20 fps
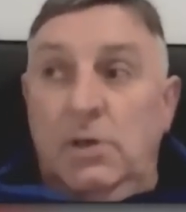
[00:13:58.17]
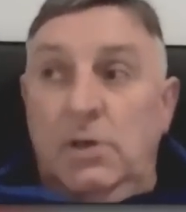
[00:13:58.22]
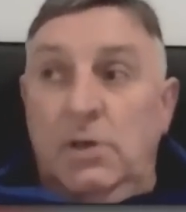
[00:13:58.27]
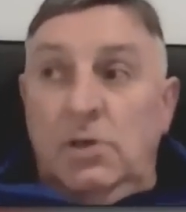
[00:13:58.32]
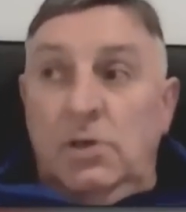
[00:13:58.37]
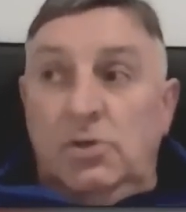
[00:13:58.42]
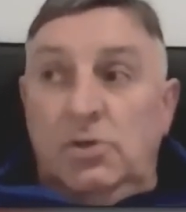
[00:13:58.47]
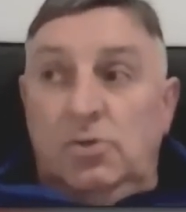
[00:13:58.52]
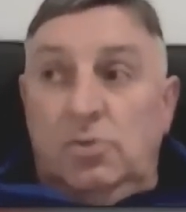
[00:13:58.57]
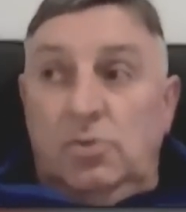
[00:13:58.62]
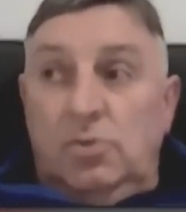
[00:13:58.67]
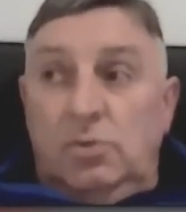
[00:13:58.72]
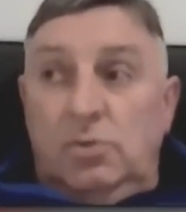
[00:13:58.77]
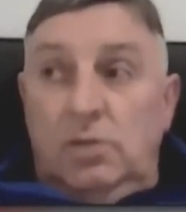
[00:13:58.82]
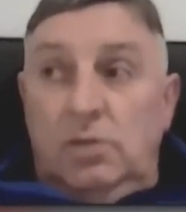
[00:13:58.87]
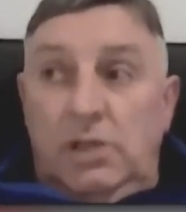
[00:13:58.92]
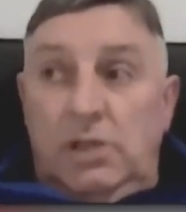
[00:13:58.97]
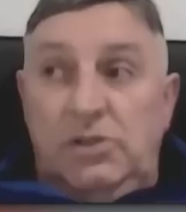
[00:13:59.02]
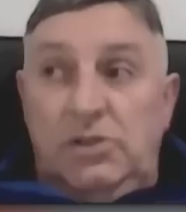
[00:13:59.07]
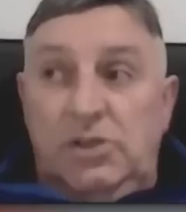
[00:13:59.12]
So
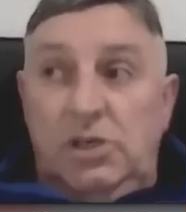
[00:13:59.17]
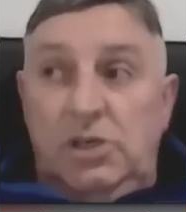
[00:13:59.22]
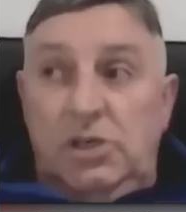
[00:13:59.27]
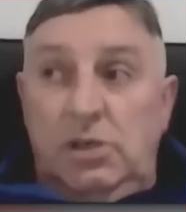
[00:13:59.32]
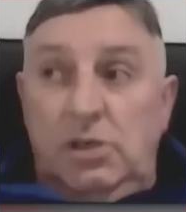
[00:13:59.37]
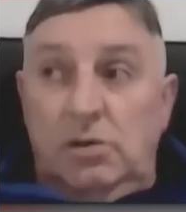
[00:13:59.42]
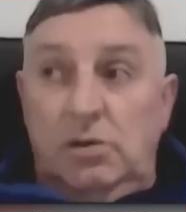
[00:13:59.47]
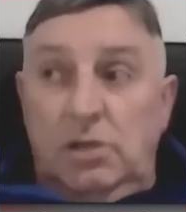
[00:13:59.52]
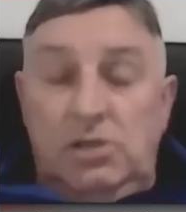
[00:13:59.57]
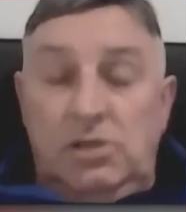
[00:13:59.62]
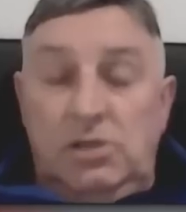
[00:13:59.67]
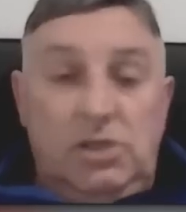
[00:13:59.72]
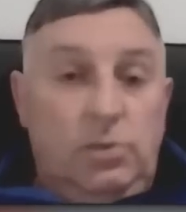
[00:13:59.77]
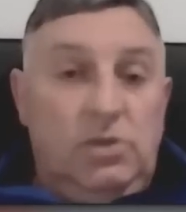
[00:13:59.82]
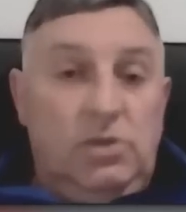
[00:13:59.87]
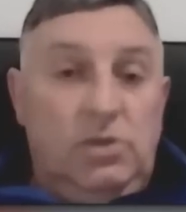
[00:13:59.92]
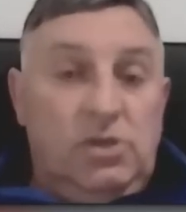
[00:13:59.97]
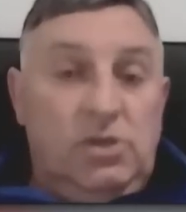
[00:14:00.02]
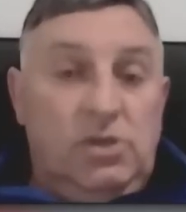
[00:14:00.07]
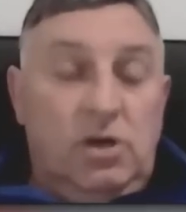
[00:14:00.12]
let's see what
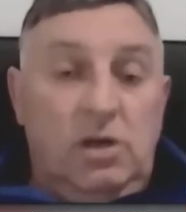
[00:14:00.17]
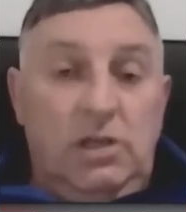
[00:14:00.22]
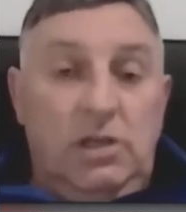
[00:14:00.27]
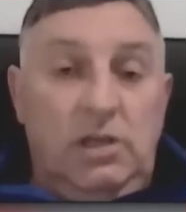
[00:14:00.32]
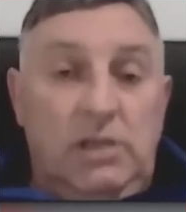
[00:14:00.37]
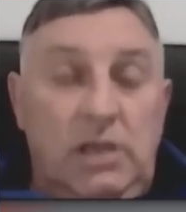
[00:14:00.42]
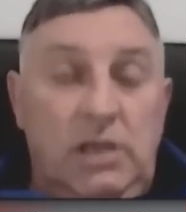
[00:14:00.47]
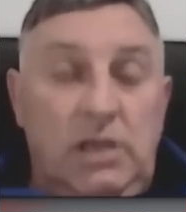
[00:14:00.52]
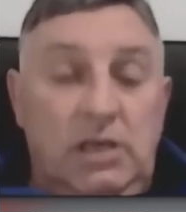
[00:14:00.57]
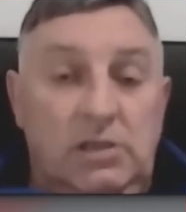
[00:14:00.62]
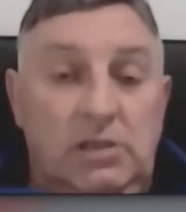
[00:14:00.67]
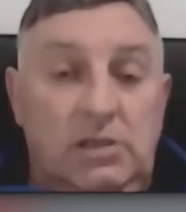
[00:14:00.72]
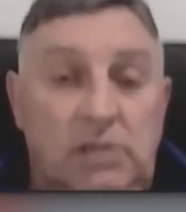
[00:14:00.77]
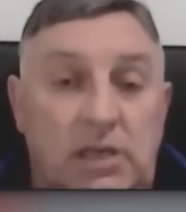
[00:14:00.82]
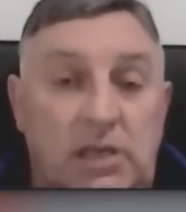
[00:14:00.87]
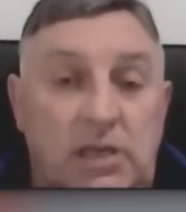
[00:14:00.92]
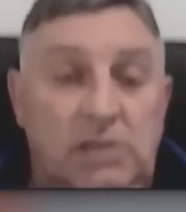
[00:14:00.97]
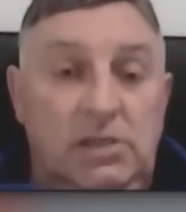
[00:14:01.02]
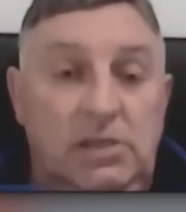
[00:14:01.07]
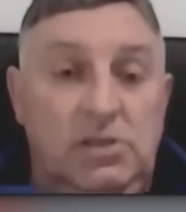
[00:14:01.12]
Saturday
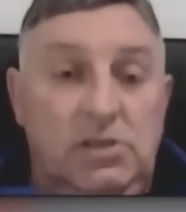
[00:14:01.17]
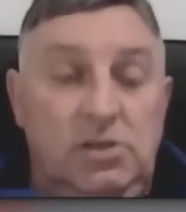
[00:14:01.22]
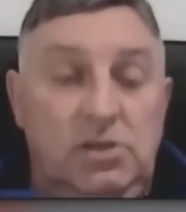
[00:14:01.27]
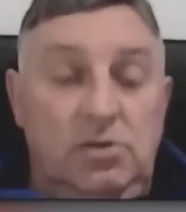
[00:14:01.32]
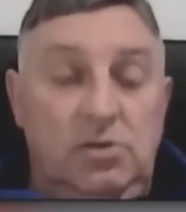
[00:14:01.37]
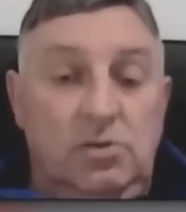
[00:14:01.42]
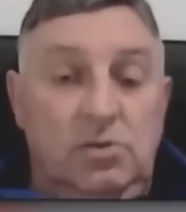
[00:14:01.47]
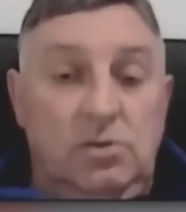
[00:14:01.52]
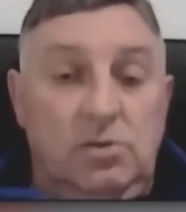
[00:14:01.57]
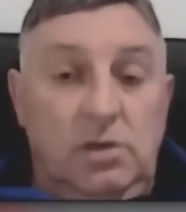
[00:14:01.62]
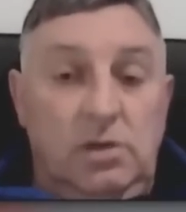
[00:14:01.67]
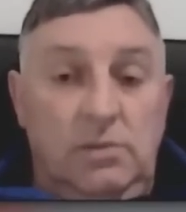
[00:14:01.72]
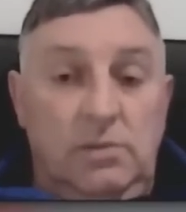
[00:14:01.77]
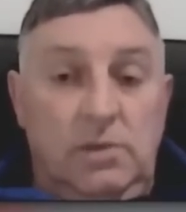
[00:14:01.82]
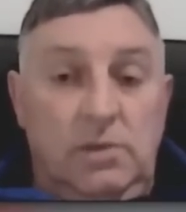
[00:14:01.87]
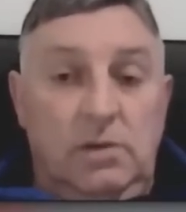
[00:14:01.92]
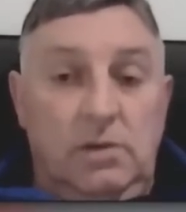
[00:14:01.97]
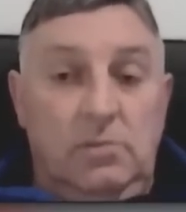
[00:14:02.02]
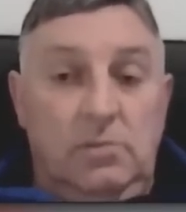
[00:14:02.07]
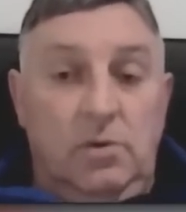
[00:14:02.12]
takes us.
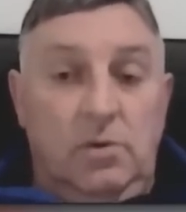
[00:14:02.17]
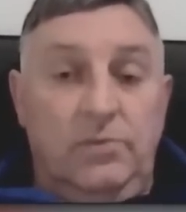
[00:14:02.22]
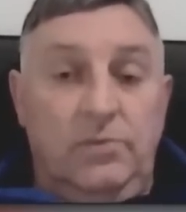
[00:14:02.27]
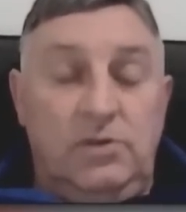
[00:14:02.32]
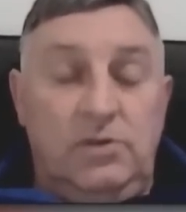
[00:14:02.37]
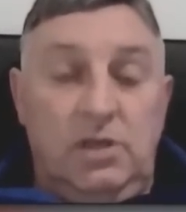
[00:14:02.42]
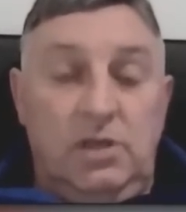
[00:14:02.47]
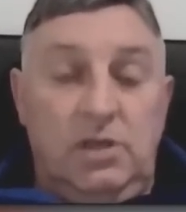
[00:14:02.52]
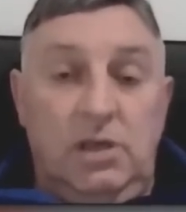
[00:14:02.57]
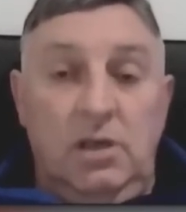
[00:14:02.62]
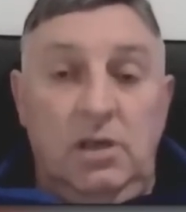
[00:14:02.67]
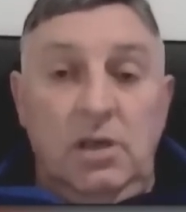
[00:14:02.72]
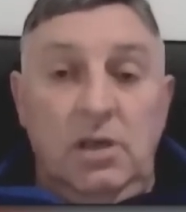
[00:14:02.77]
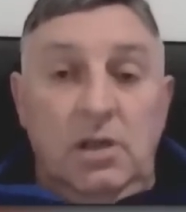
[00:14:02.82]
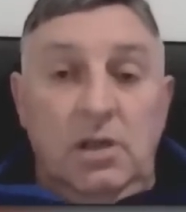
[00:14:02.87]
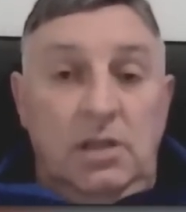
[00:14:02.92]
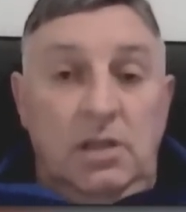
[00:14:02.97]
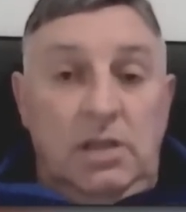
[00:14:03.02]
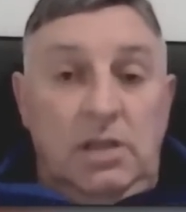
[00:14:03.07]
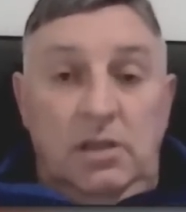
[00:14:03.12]
I'm obviously
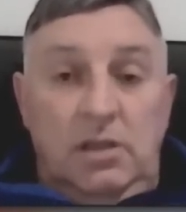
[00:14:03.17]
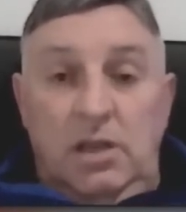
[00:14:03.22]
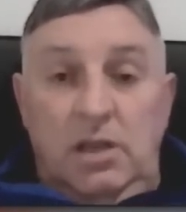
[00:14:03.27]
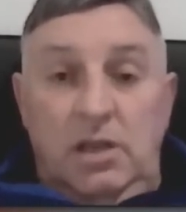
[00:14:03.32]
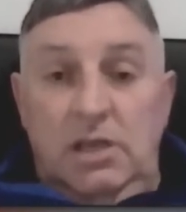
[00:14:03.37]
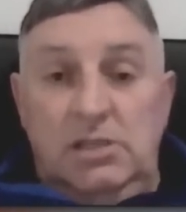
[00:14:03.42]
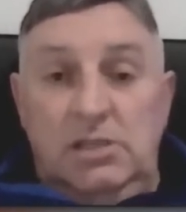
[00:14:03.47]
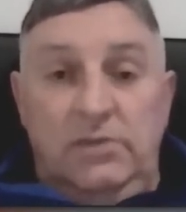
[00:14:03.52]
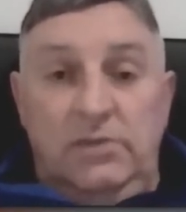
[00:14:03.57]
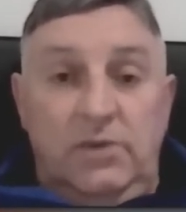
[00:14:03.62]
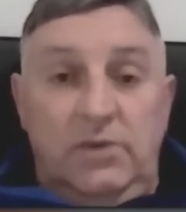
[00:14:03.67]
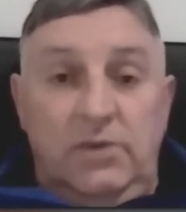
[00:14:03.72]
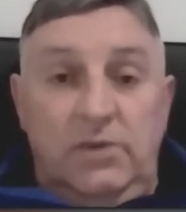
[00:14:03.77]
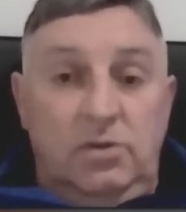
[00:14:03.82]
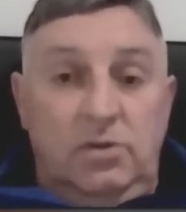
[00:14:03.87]
like the rest of us